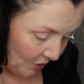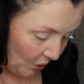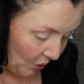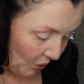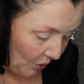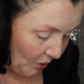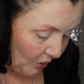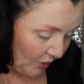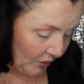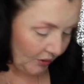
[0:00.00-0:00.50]

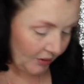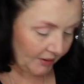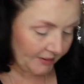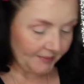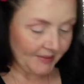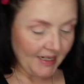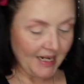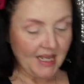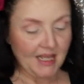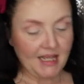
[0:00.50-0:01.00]

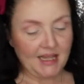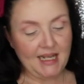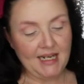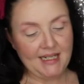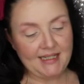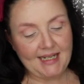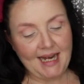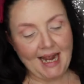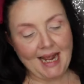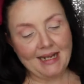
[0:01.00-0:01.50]
Cool.
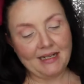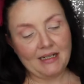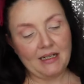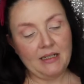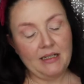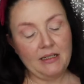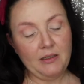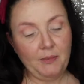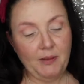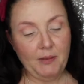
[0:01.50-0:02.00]
Let's add
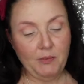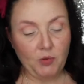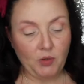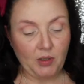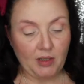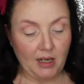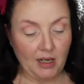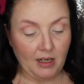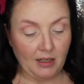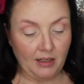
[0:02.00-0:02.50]
a little bit
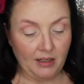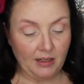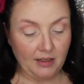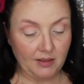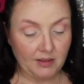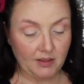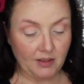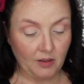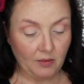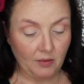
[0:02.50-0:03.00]
more
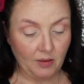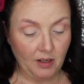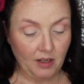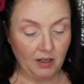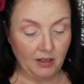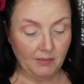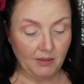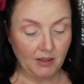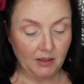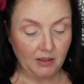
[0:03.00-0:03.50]
colour. So
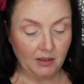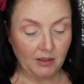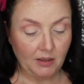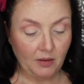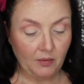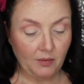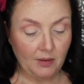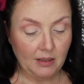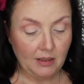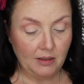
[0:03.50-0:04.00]
I am going to
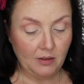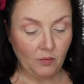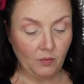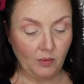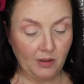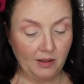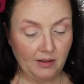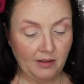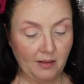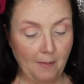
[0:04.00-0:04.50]
go
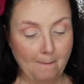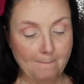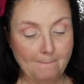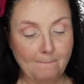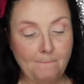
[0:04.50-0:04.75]
in with,